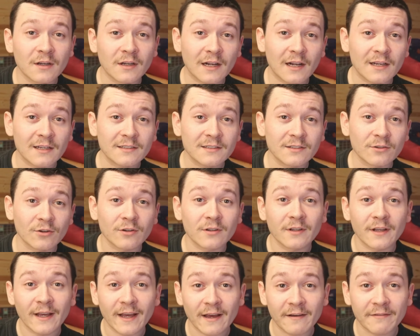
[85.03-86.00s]
glass,
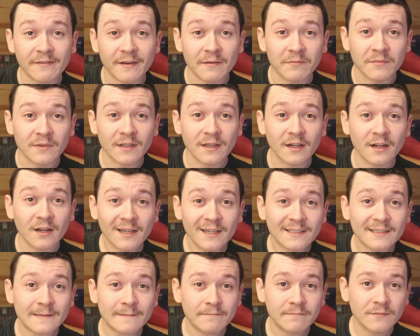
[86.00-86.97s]
not the half empty
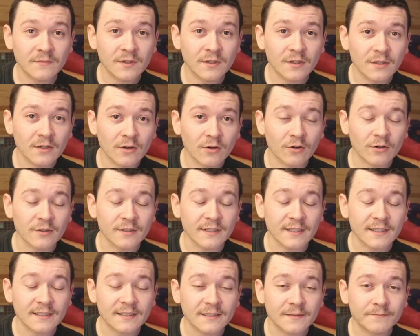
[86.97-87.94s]
glass on
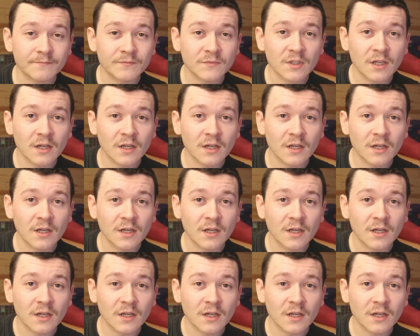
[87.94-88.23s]
this.